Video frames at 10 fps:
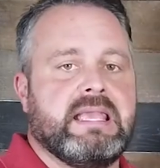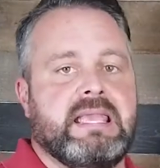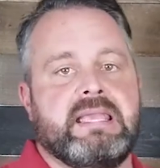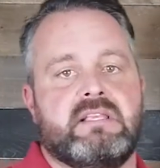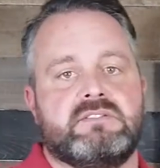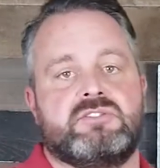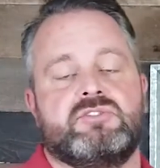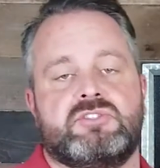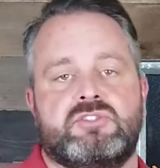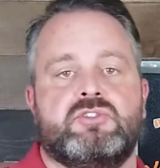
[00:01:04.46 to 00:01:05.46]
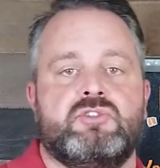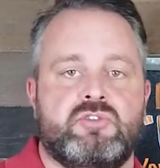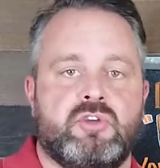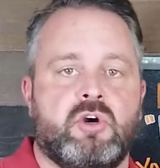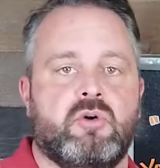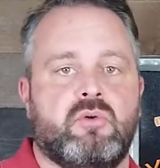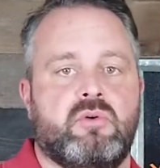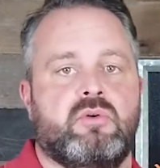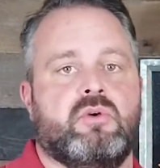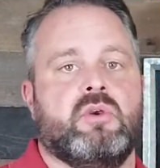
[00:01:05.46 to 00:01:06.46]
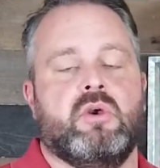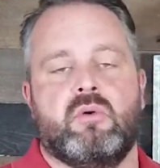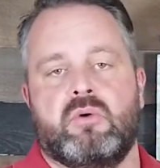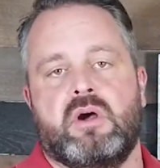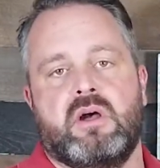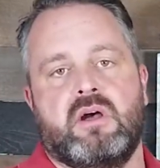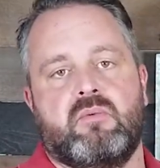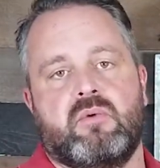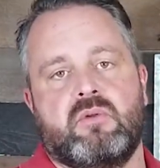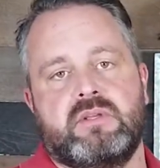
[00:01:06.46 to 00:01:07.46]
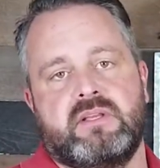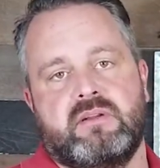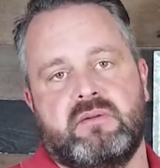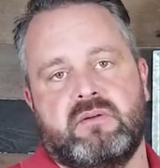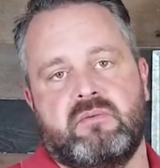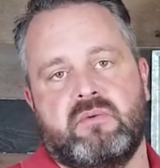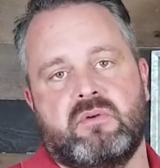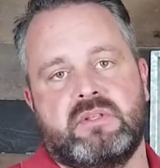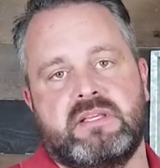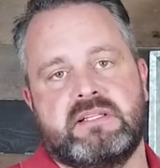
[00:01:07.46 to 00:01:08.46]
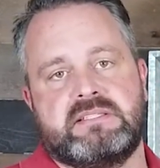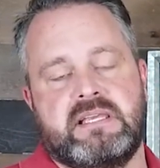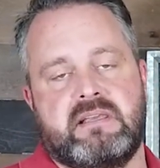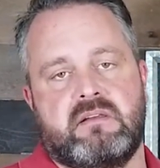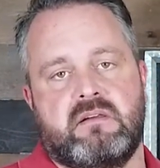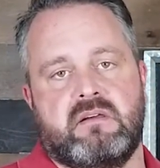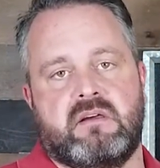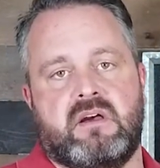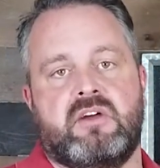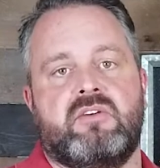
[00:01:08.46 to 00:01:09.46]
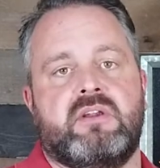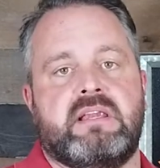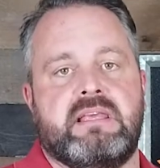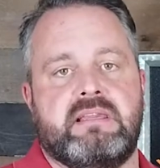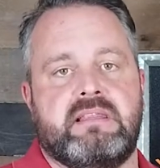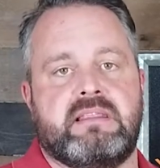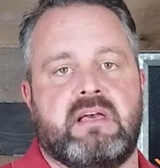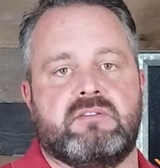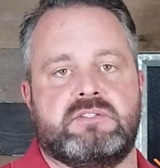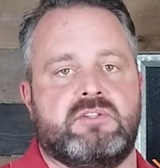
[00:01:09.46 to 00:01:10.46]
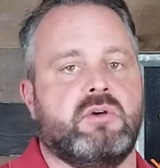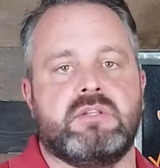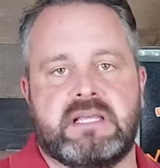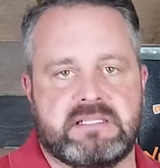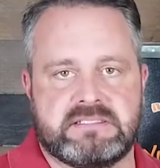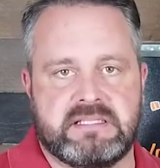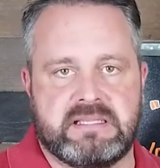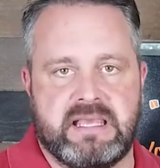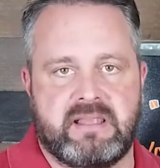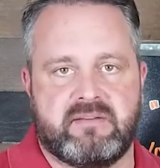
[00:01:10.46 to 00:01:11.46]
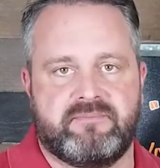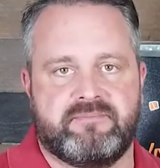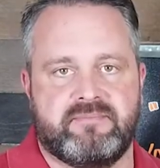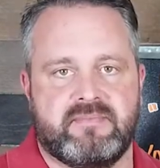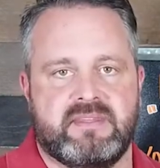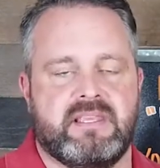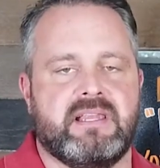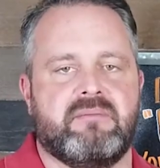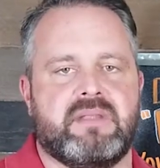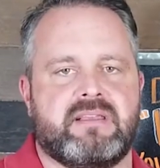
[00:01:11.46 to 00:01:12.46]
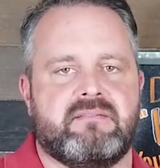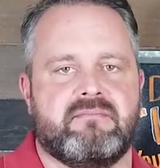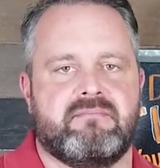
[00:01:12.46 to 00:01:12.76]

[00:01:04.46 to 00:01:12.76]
"Hey, so just so you know, we're only gonna take 180,000, no less than that." And I'm like,